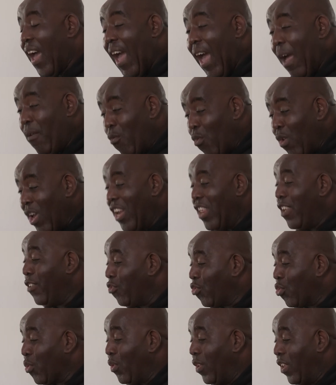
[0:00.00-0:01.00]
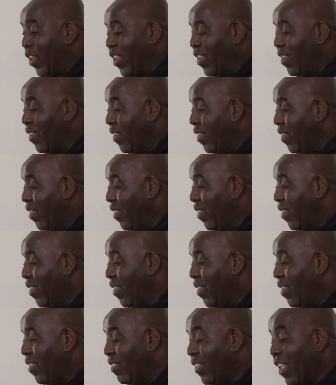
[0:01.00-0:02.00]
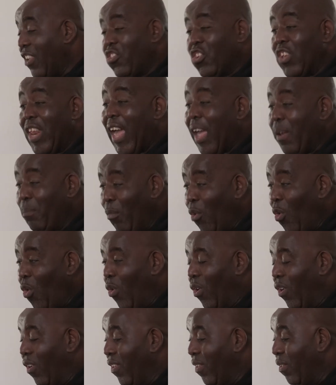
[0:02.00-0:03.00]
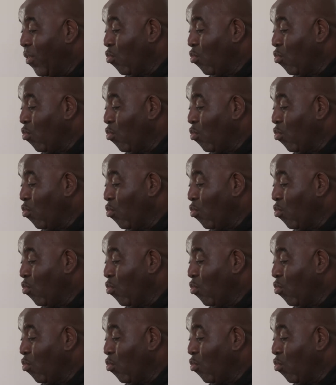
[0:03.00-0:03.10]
And really and truly, they should have had more.